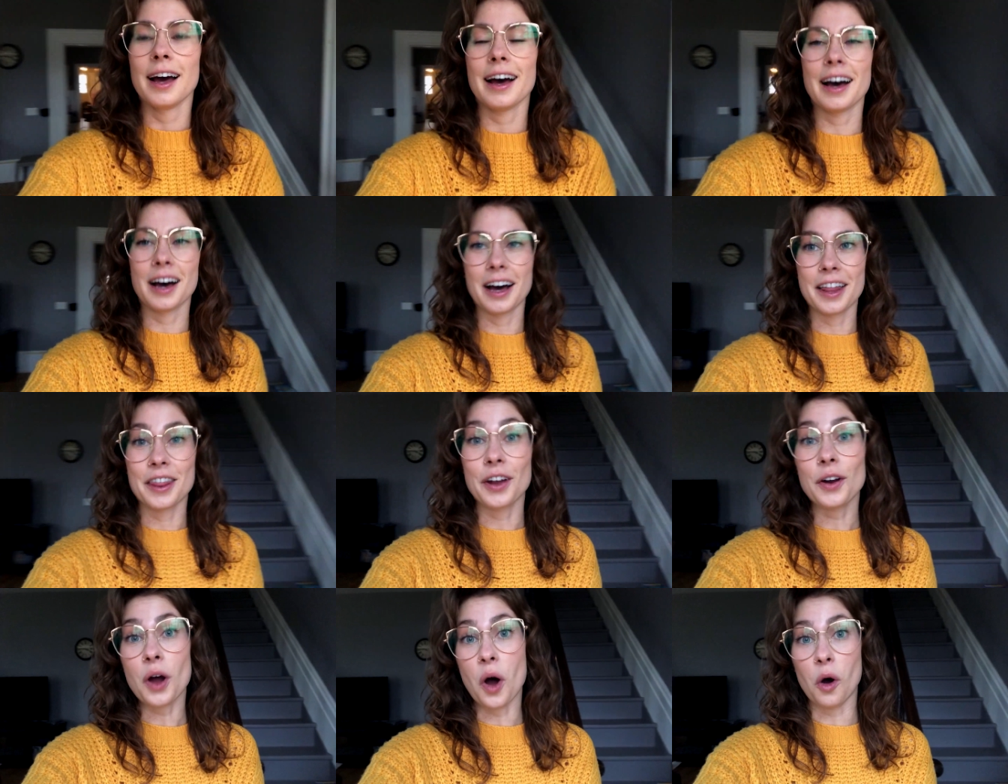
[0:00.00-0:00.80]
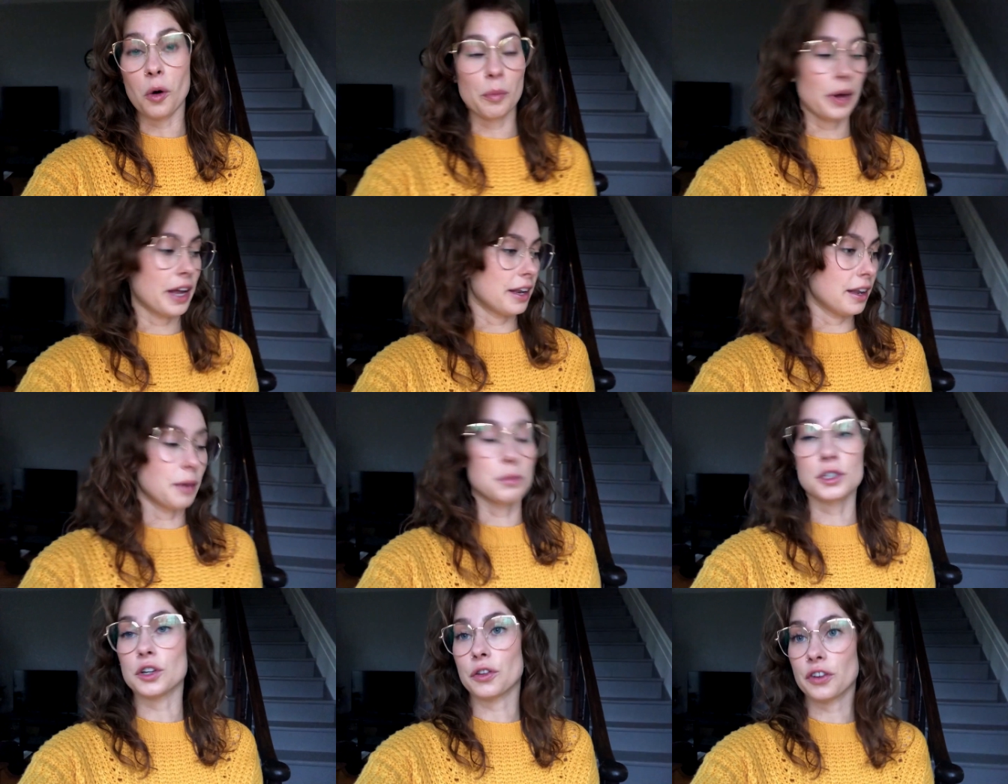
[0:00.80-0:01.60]
Uh, they're home and
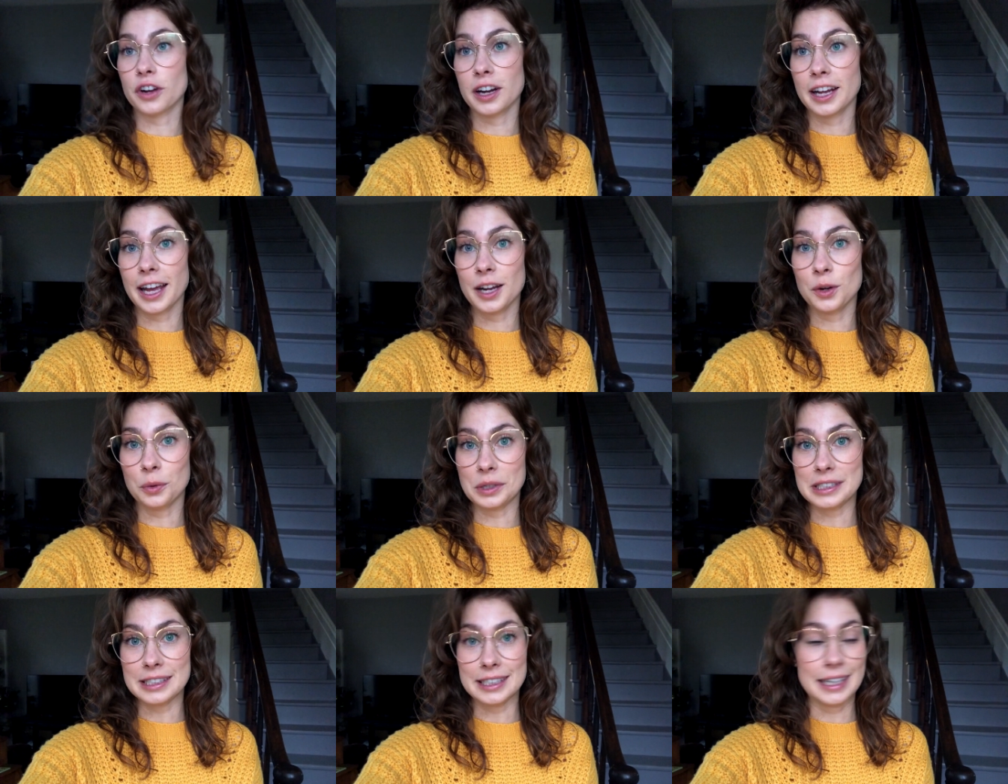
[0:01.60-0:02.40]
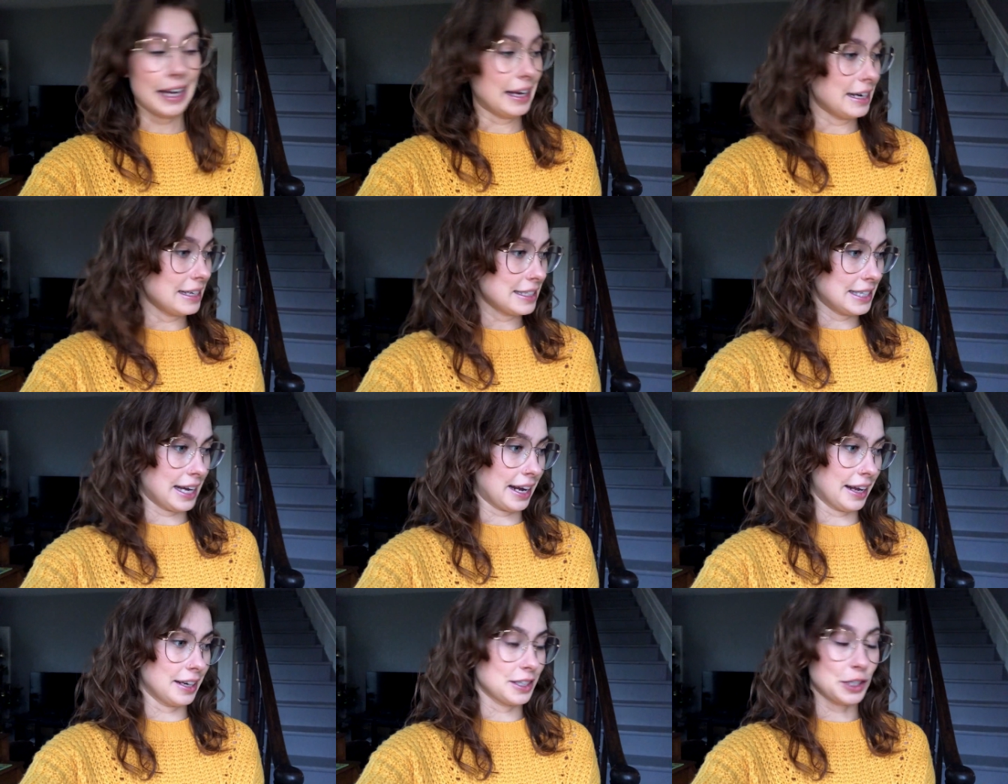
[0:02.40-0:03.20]
I'm sure they're gonna get noisy any
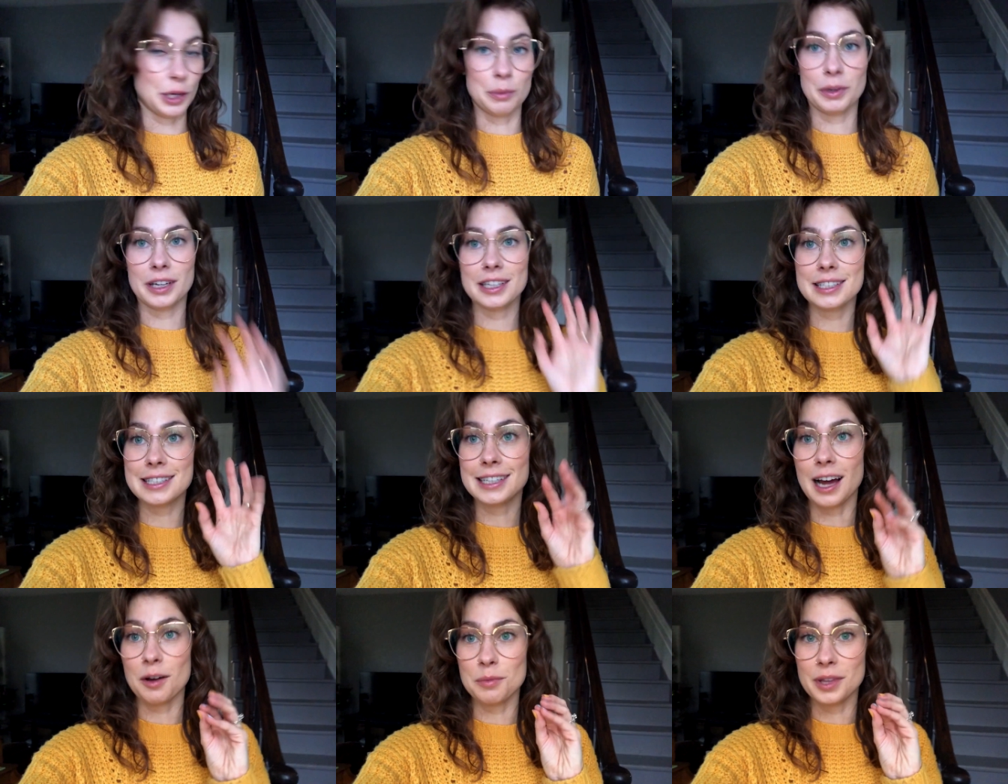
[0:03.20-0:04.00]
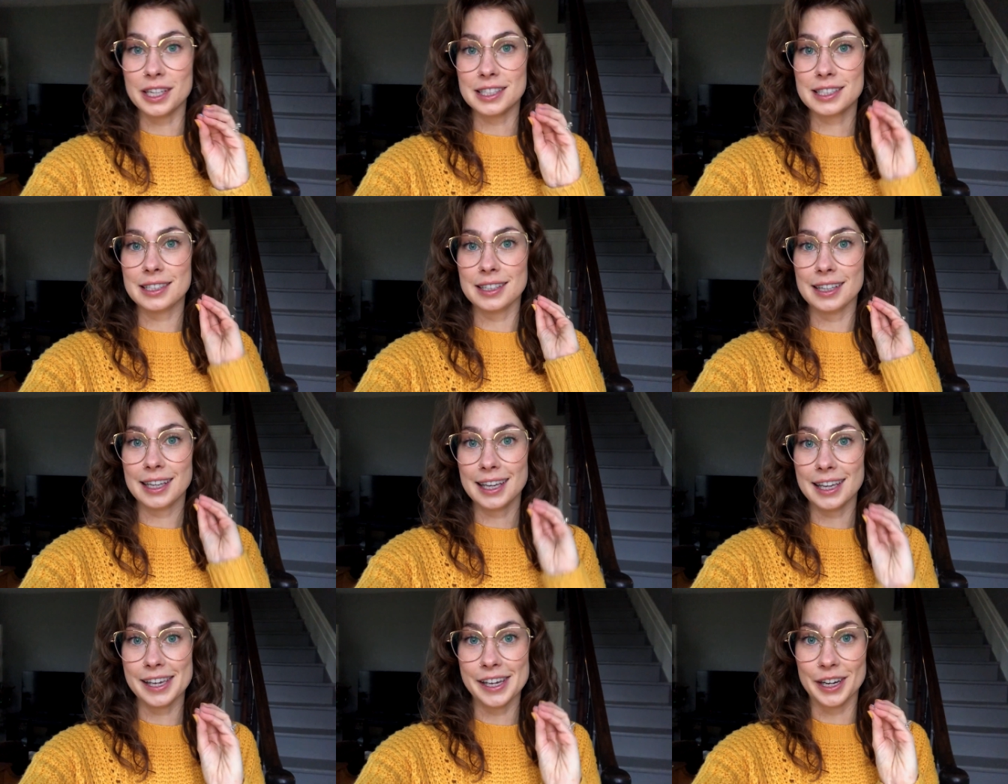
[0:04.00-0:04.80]
second. So I'm gonna stop this
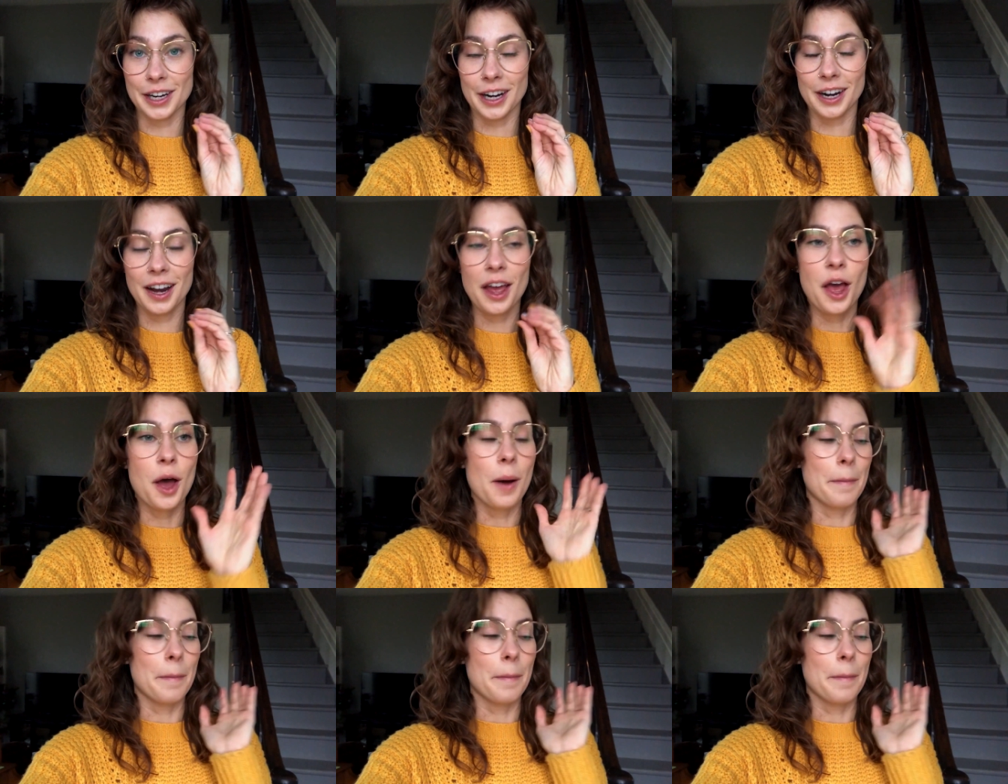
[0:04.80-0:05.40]
here.